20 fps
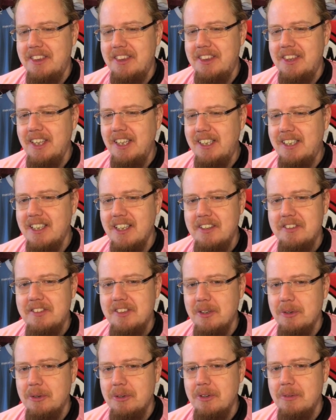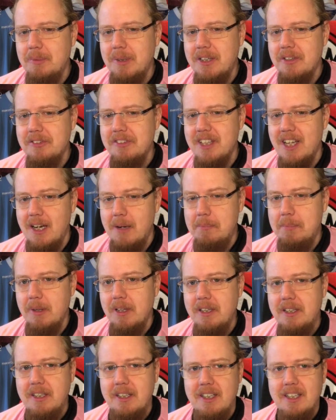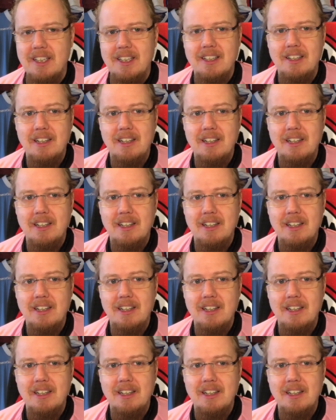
think there's no because Napoli